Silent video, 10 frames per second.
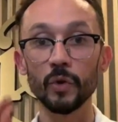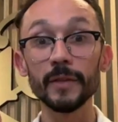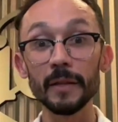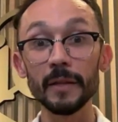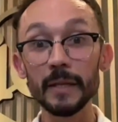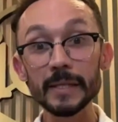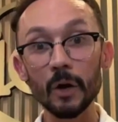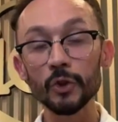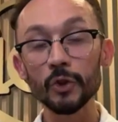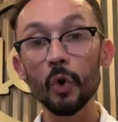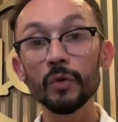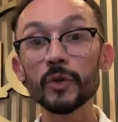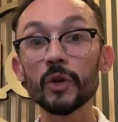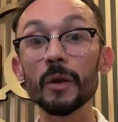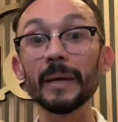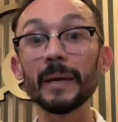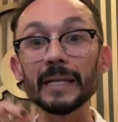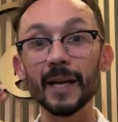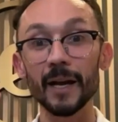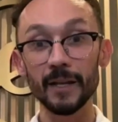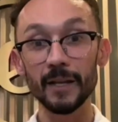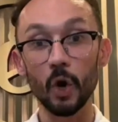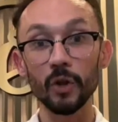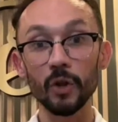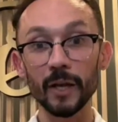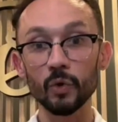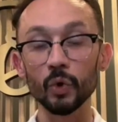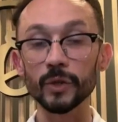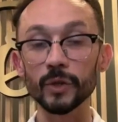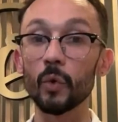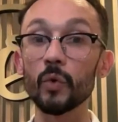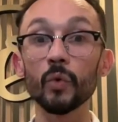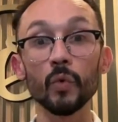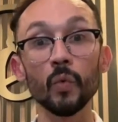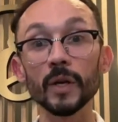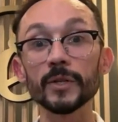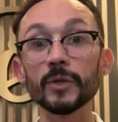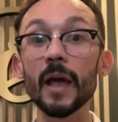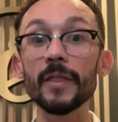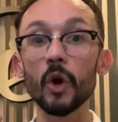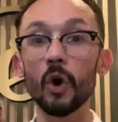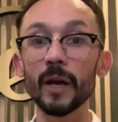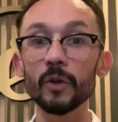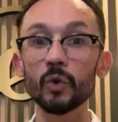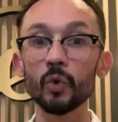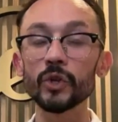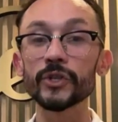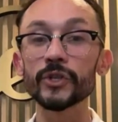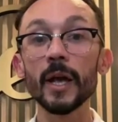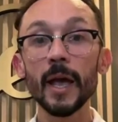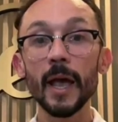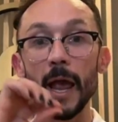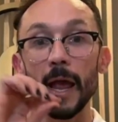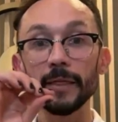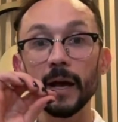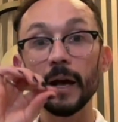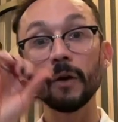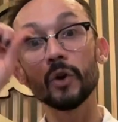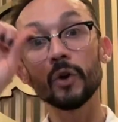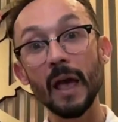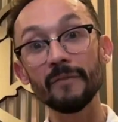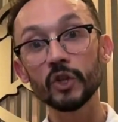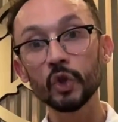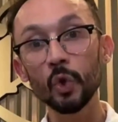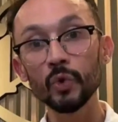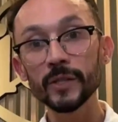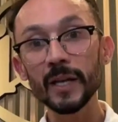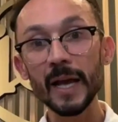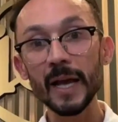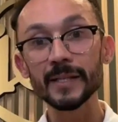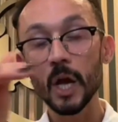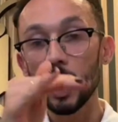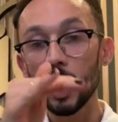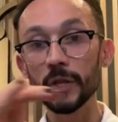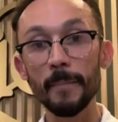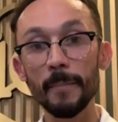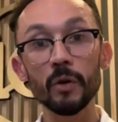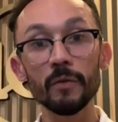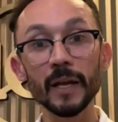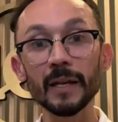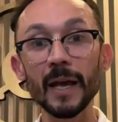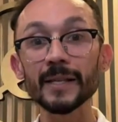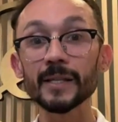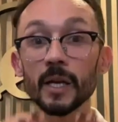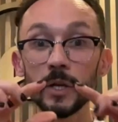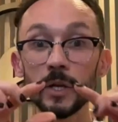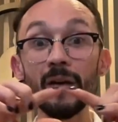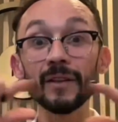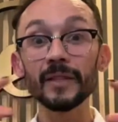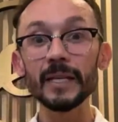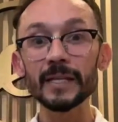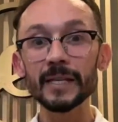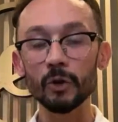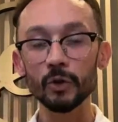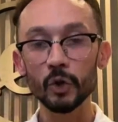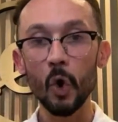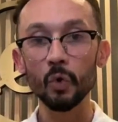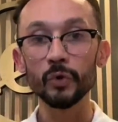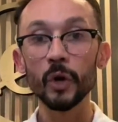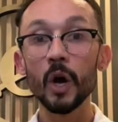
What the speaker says: The discount code is going to be inside the online course. So once you get the online course, and we're going to have a tools class, on the bottom of the class, you have a discount code.